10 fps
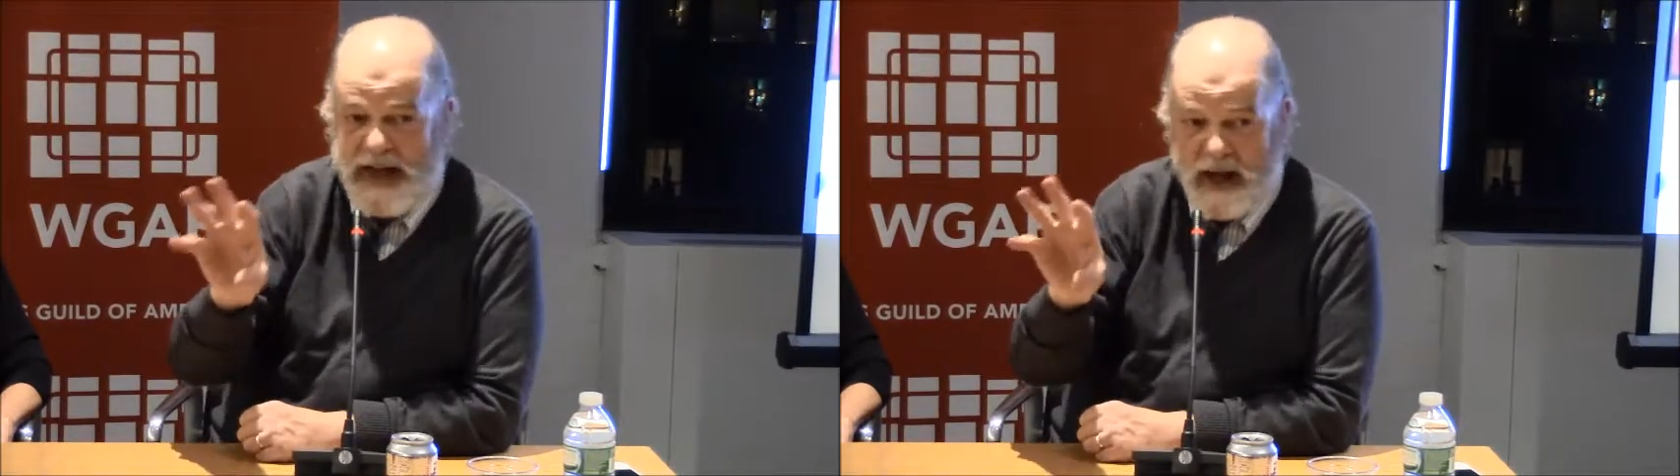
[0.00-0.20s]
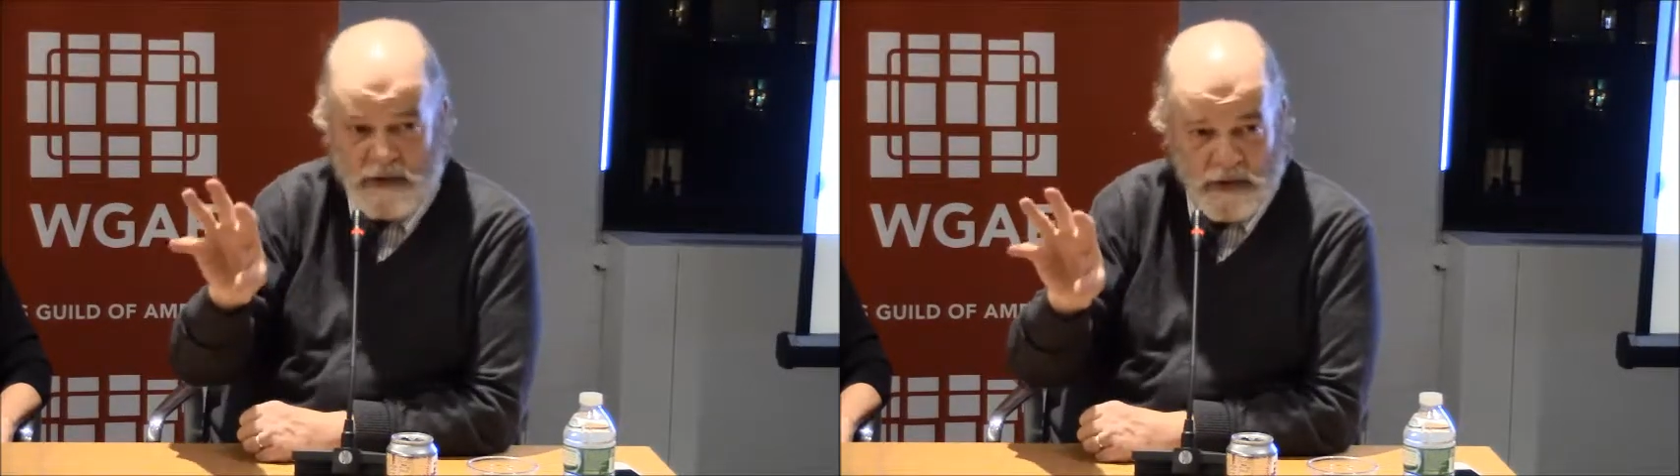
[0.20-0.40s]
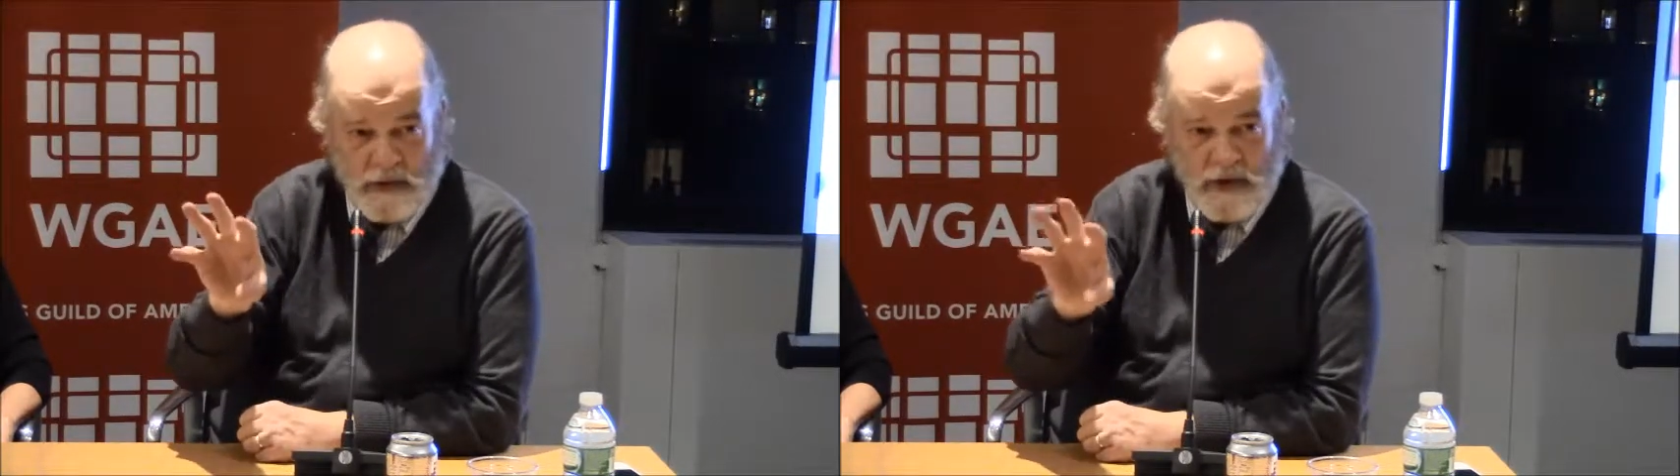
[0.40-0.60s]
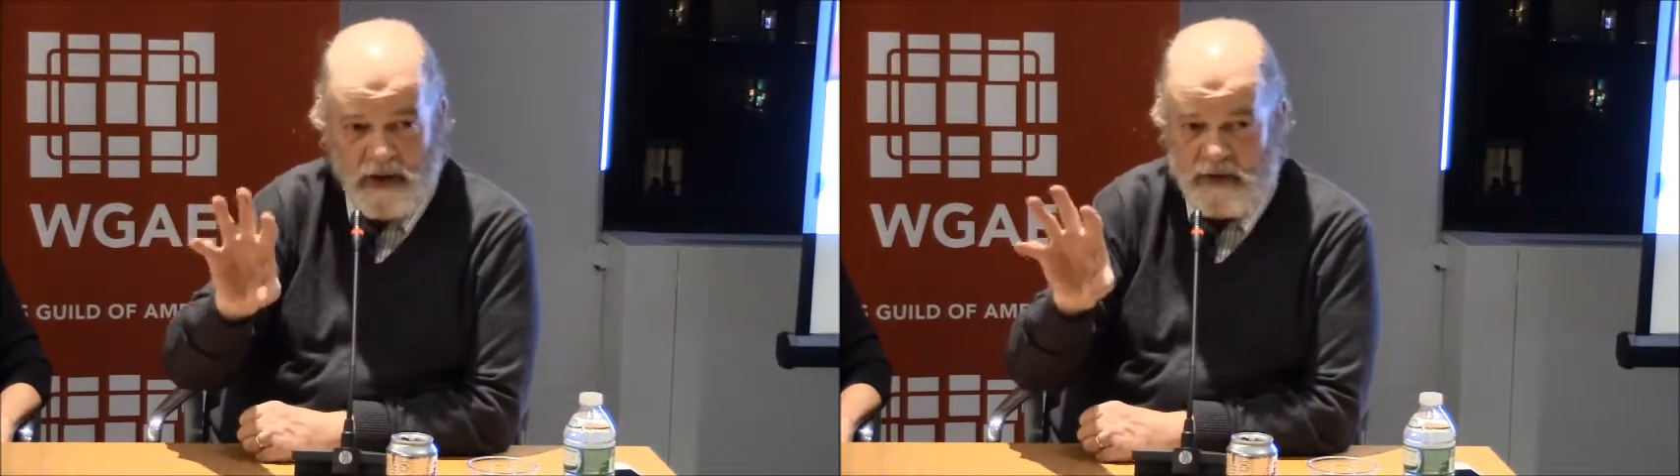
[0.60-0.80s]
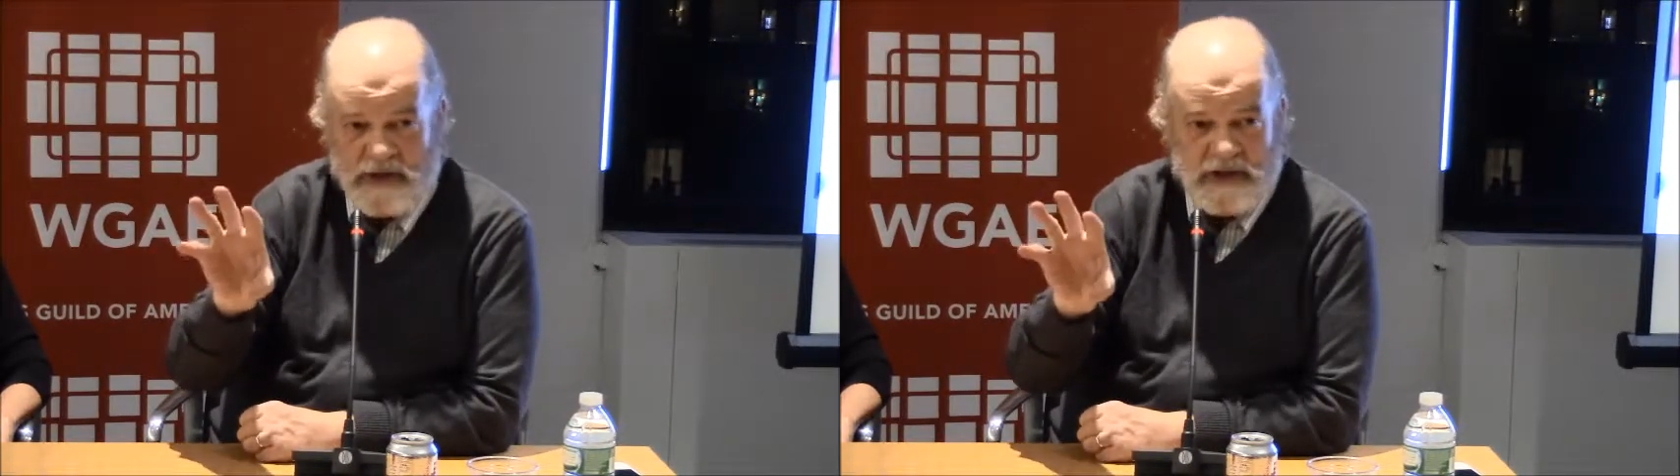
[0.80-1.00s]
out at her
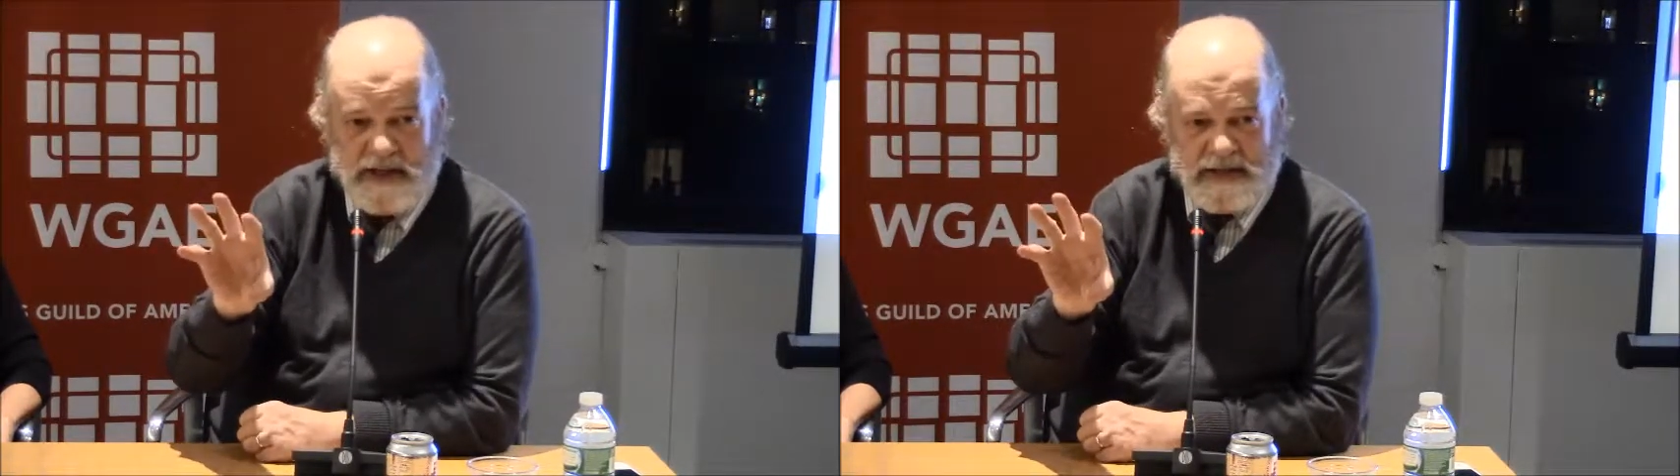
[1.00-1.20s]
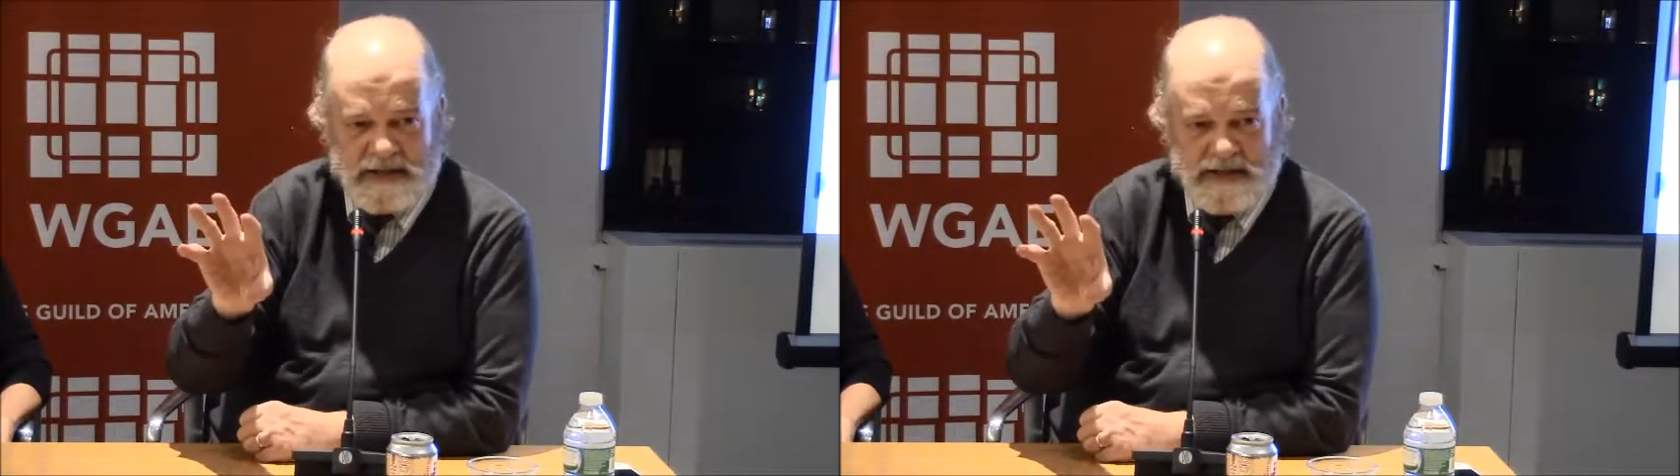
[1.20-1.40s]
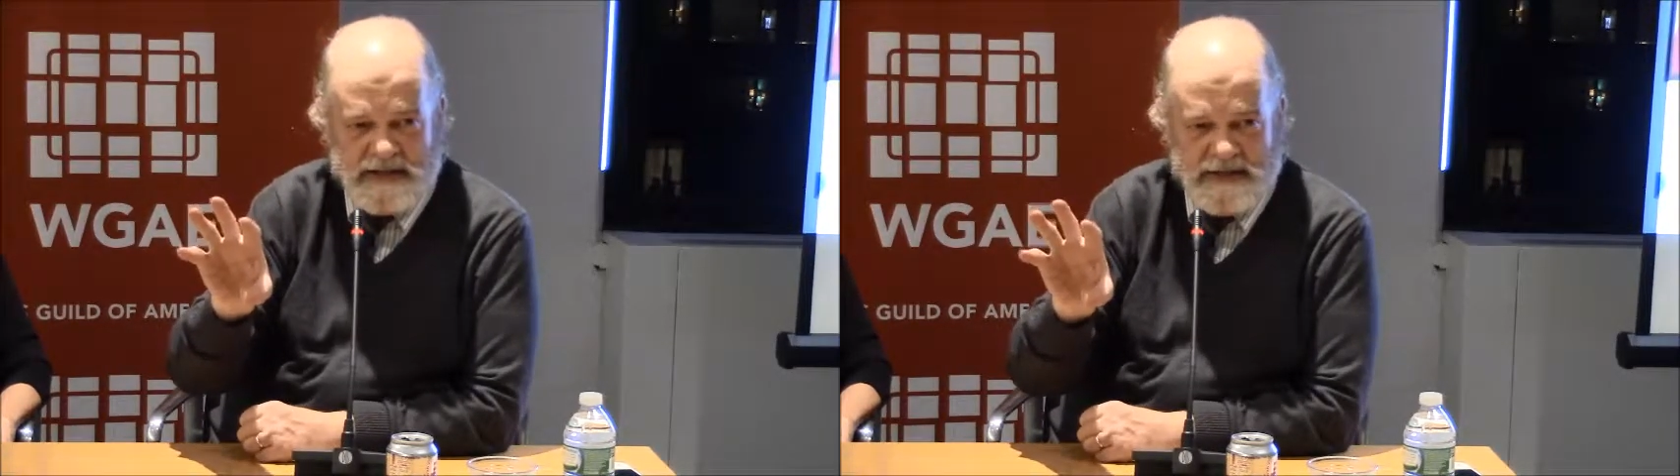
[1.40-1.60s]
under the sheets.